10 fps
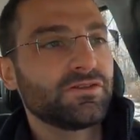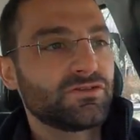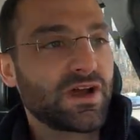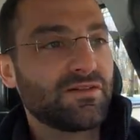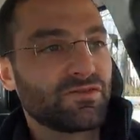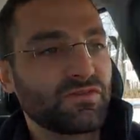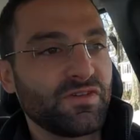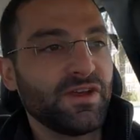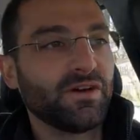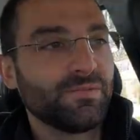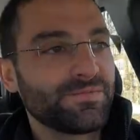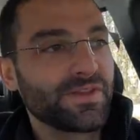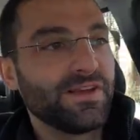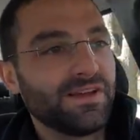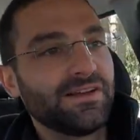the driver feel.
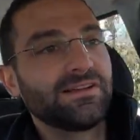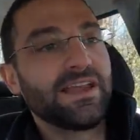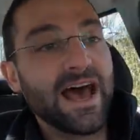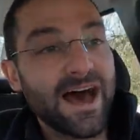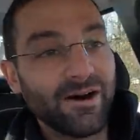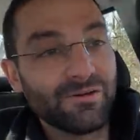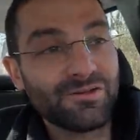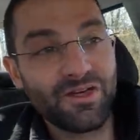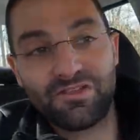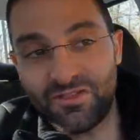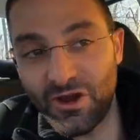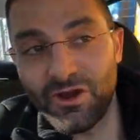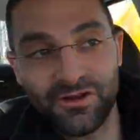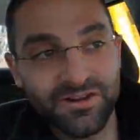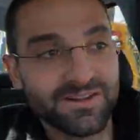Now, the
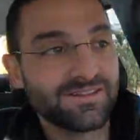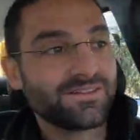third,